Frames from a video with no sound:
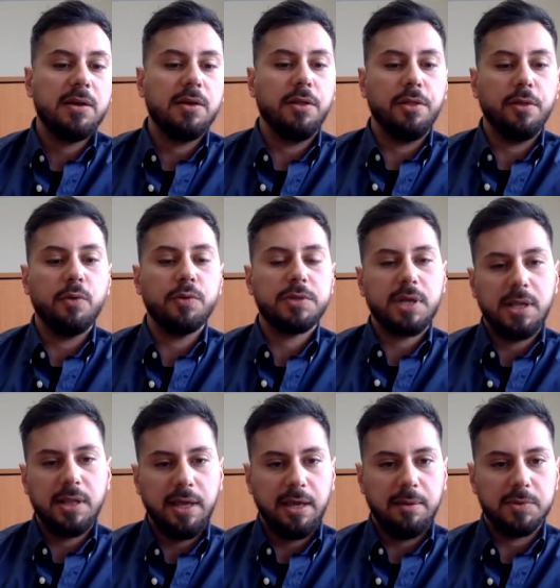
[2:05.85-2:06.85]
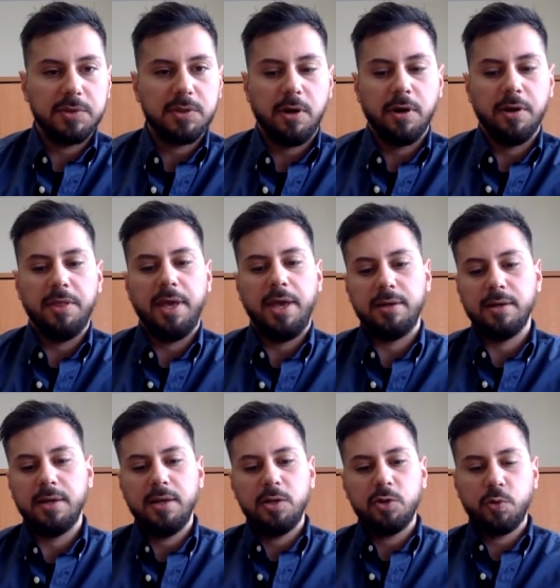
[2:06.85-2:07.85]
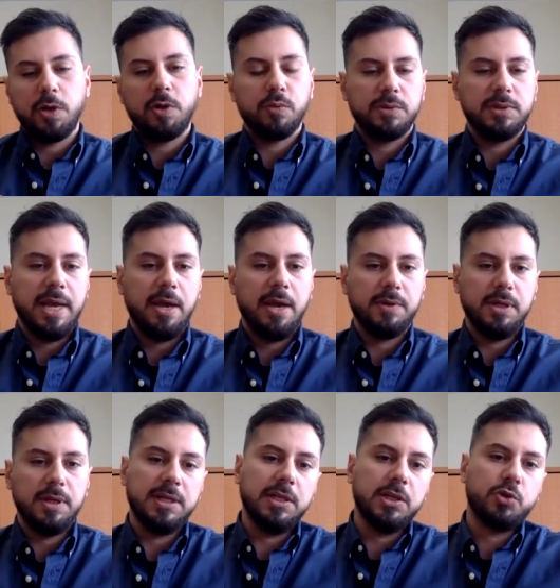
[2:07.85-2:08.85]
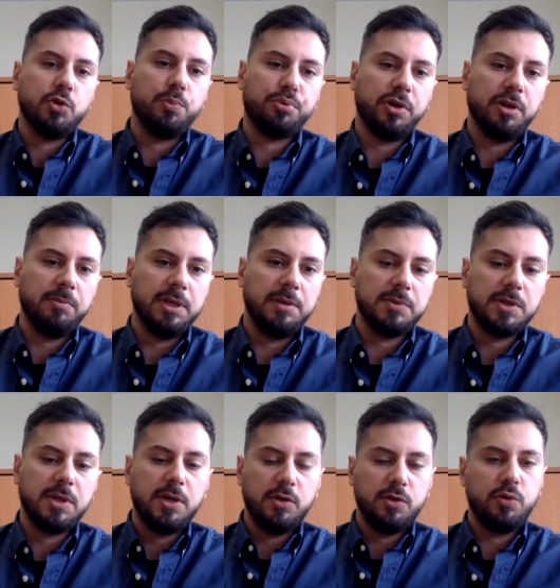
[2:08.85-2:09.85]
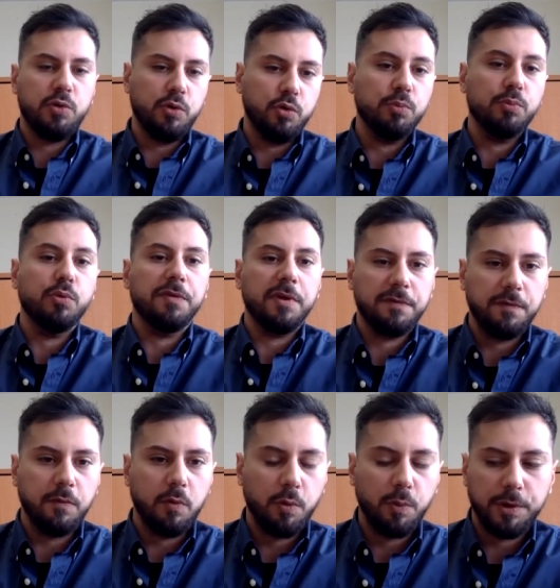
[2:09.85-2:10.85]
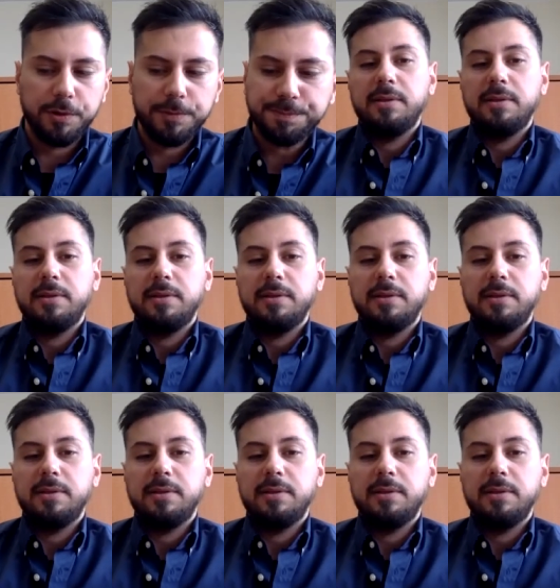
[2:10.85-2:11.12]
those claims are then trickled down in additional premiums to you moving forward.